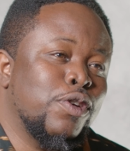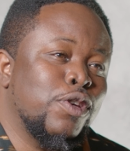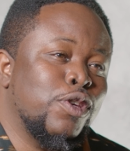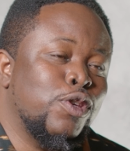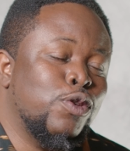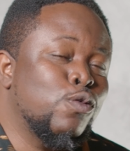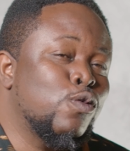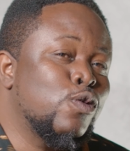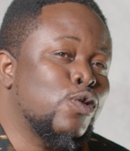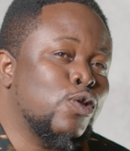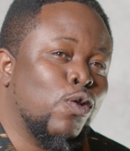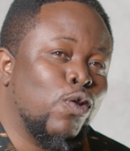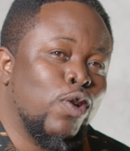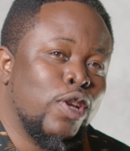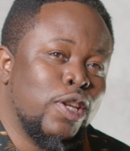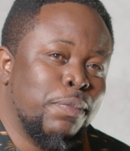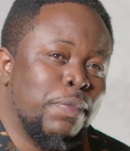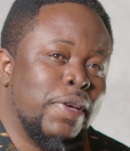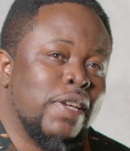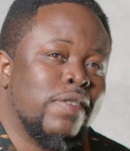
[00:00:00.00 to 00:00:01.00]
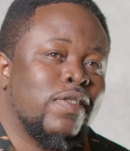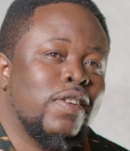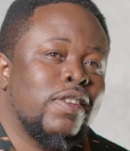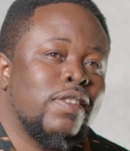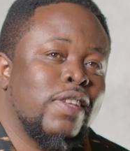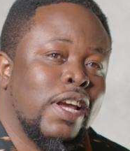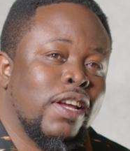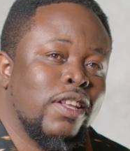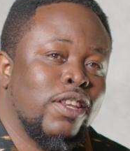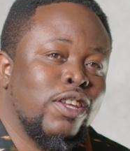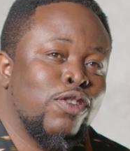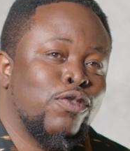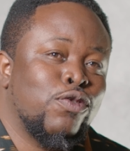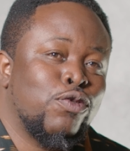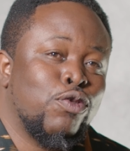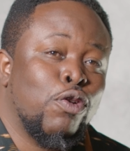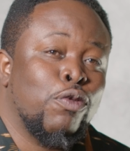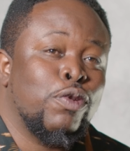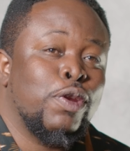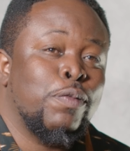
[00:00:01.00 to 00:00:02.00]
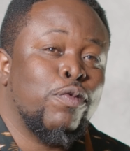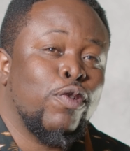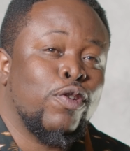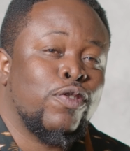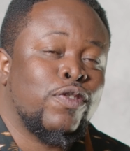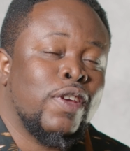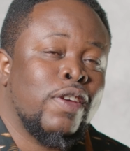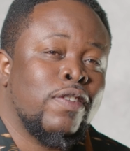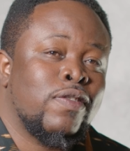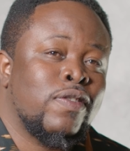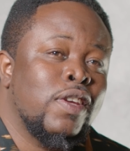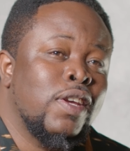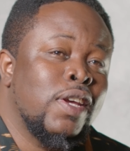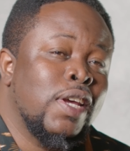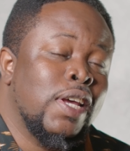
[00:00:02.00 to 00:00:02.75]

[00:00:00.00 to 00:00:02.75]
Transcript: use all the basic techniques throughout the process,